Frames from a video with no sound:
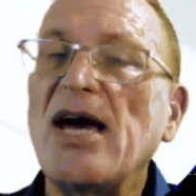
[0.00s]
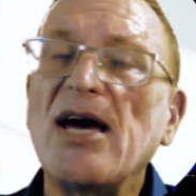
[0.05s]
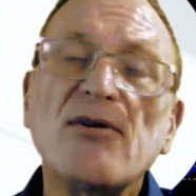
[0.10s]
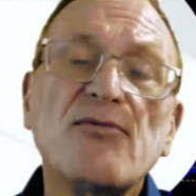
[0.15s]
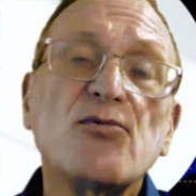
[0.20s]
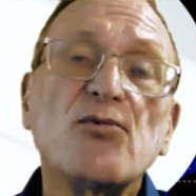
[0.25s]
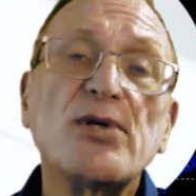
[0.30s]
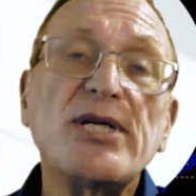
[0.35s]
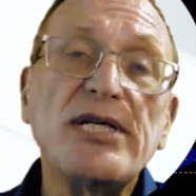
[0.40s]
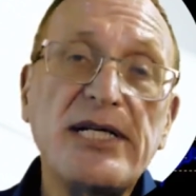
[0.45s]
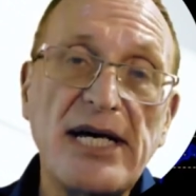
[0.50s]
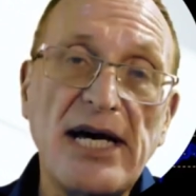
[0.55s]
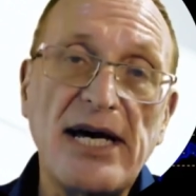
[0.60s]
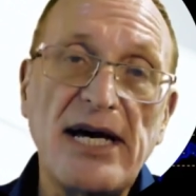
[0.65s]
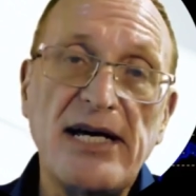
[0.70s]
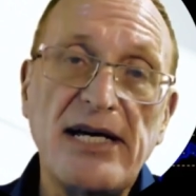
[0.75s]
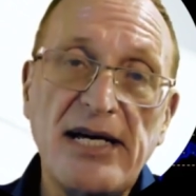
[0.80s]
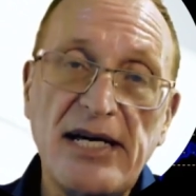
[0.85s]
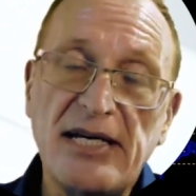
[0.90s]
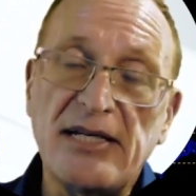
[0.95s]
every
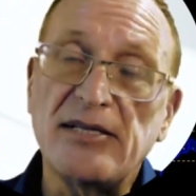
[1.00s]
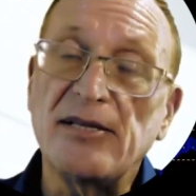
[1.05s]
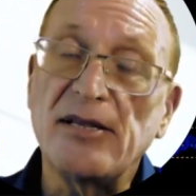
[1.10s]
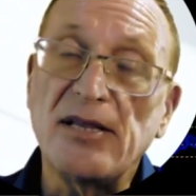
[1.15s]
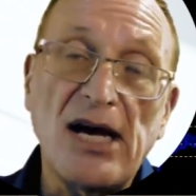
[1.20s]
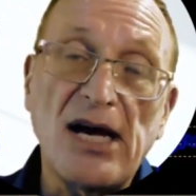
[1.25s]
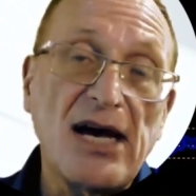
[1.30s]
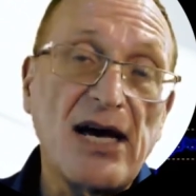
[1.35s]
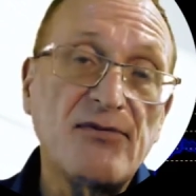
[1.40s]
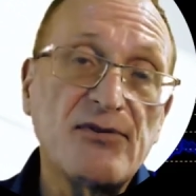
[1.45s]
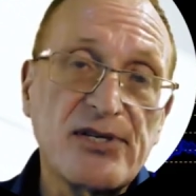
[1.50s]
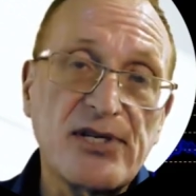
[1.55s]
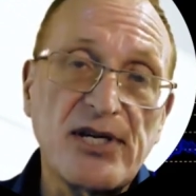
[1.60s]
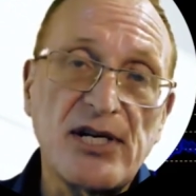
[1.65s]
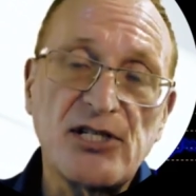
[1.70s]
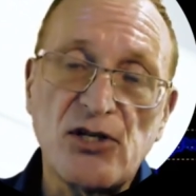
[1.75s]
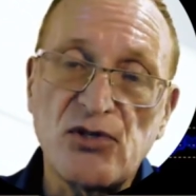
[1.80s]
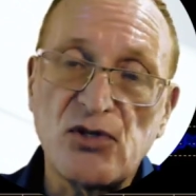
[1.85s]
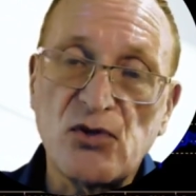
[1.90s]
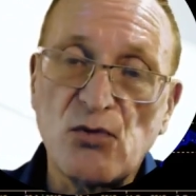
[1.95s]
day in live
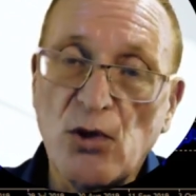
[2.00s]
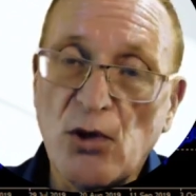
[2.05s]
sessions